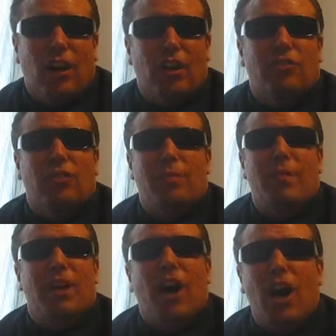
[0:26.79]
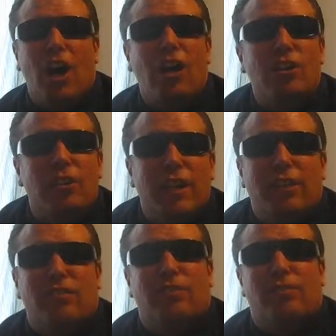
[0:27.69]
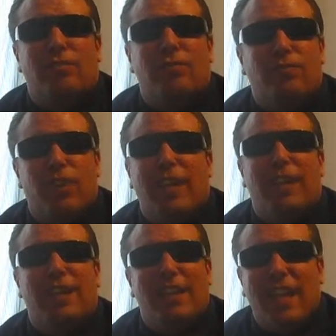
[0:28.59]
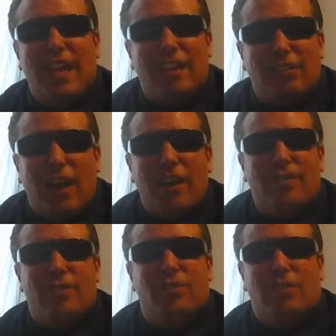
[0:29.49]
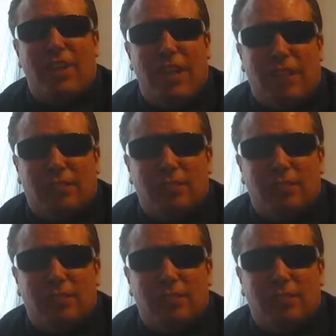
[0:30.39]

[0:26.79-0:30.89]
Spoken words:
are some of the ugliest frickin' things I have ever seen.